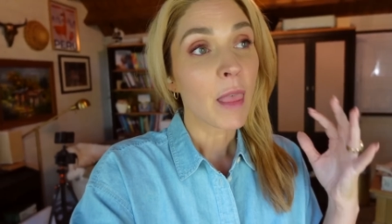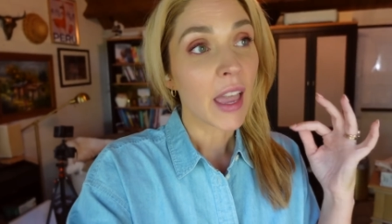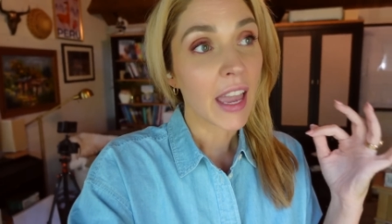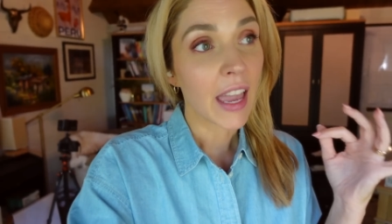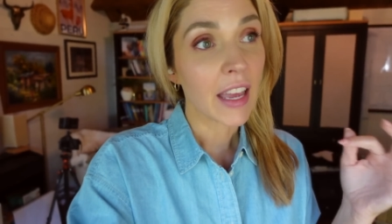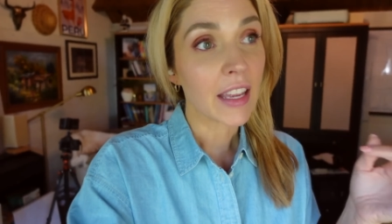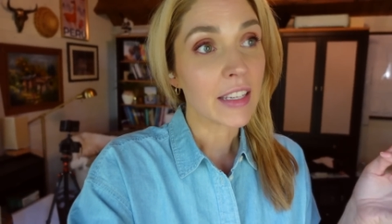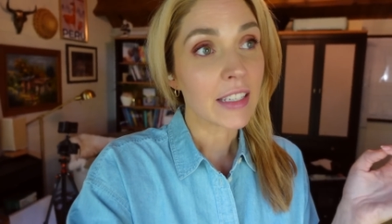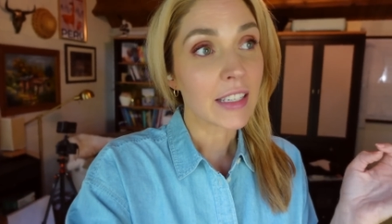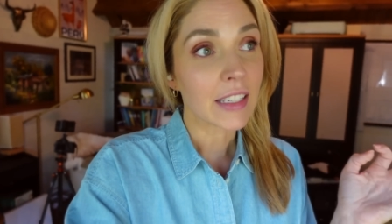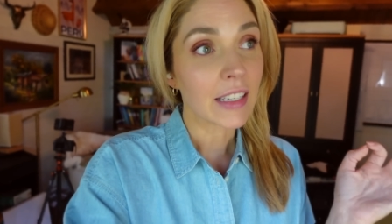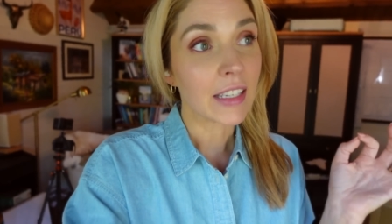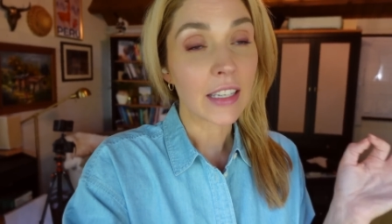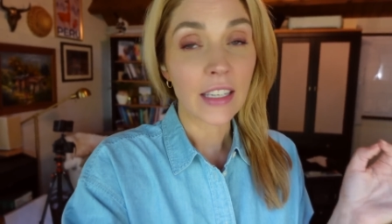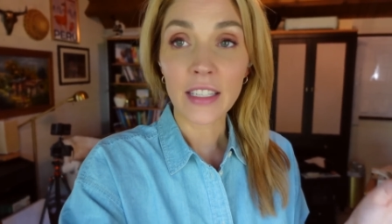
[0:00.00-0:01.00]
and
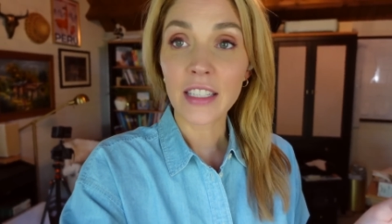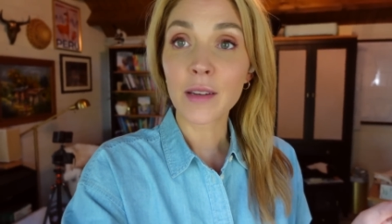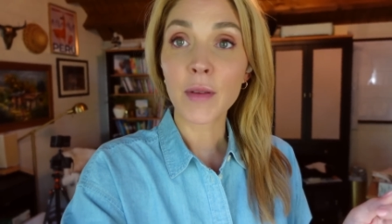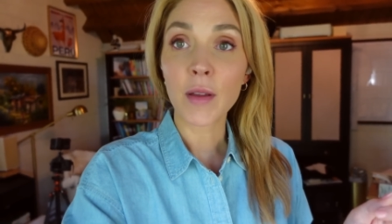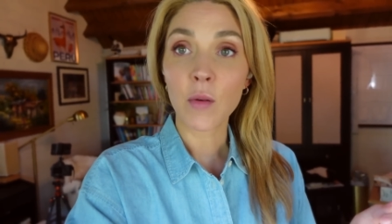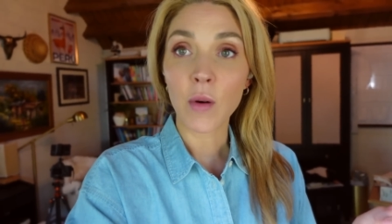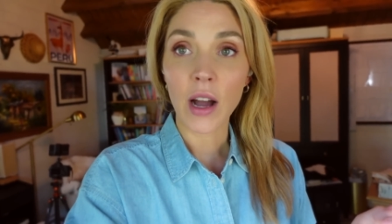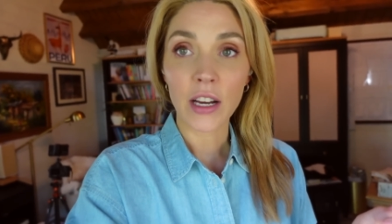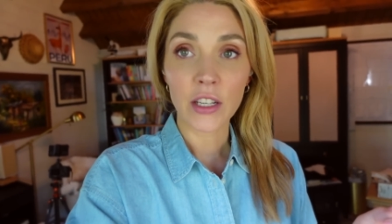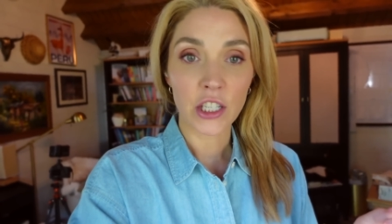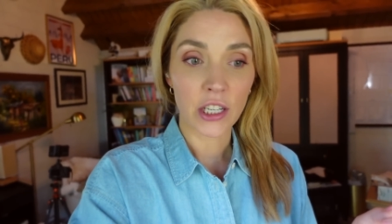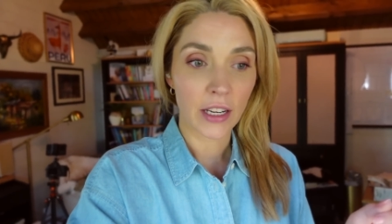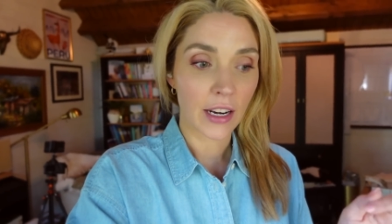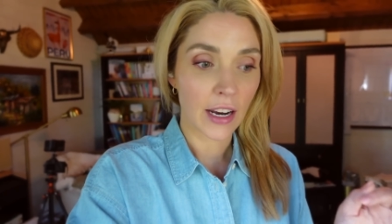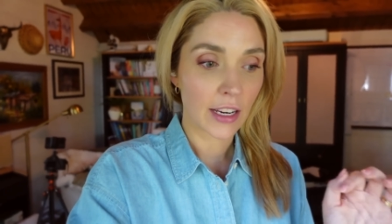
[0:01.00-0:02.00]
needs to be washed.
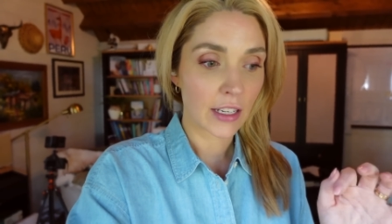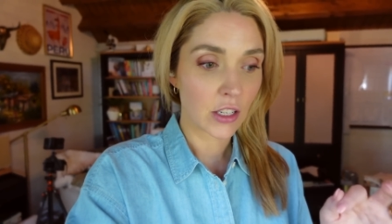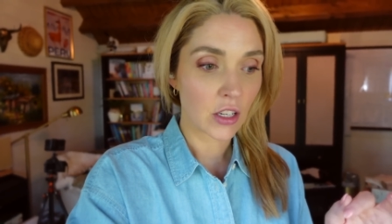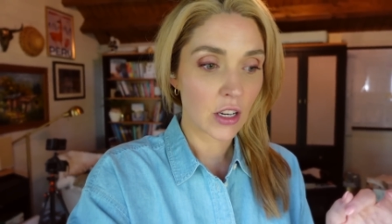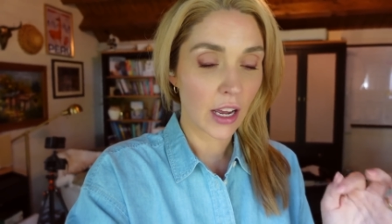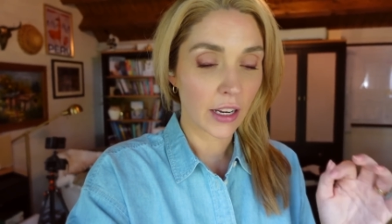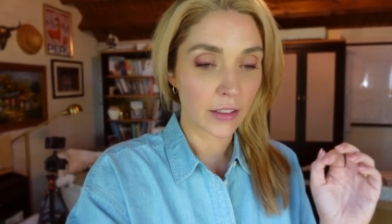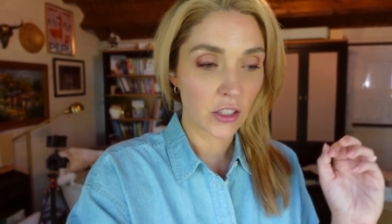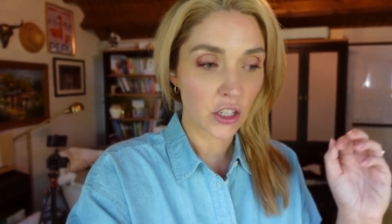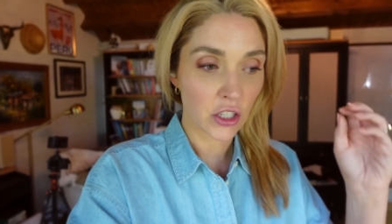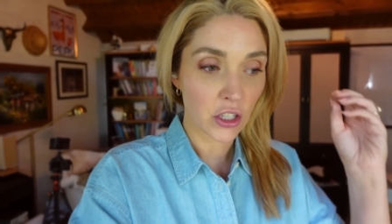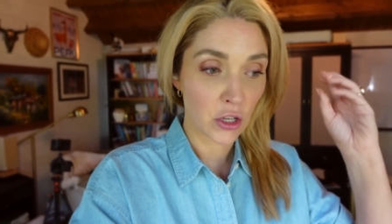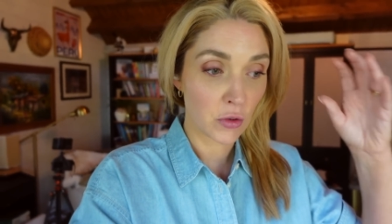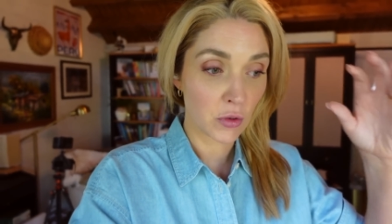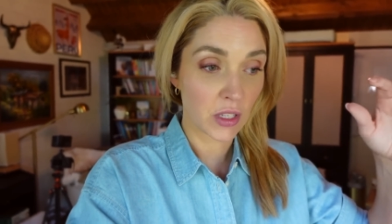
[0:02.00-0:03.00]
And I uh,
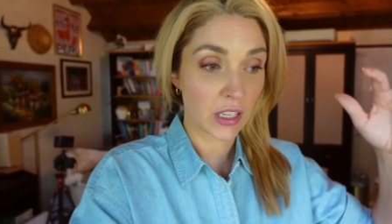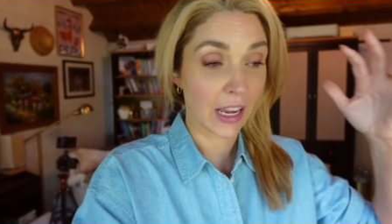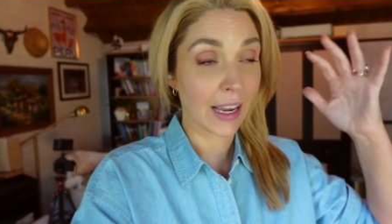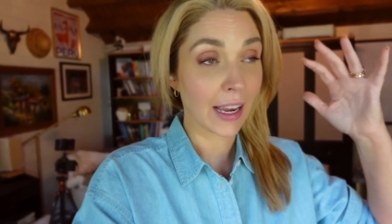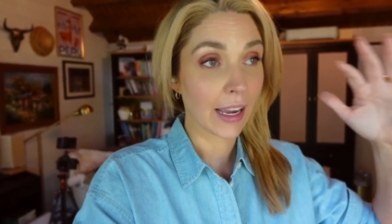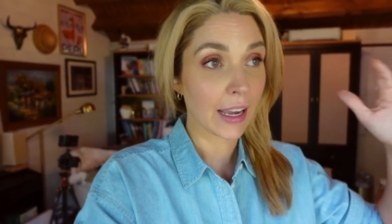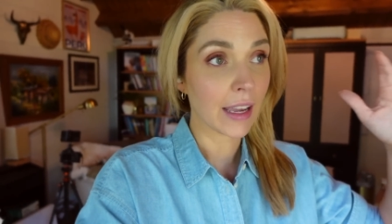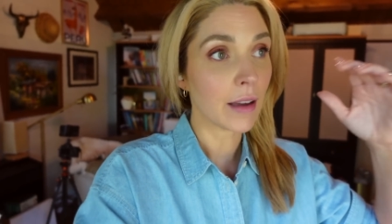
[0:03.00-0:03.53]
just use like,